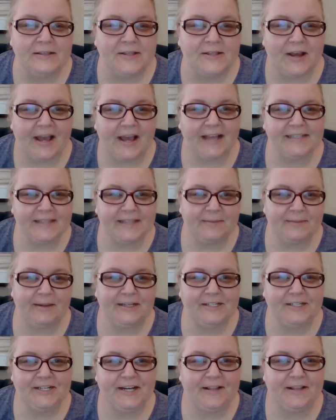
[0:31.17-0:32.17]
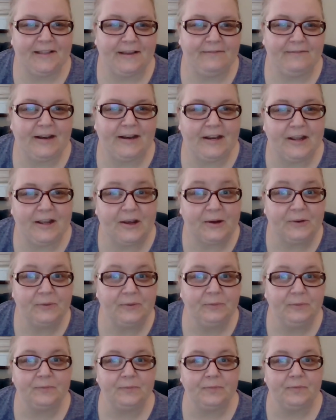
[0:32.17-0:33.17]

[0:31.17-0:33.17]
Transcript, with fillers: So as I mentioned in that video,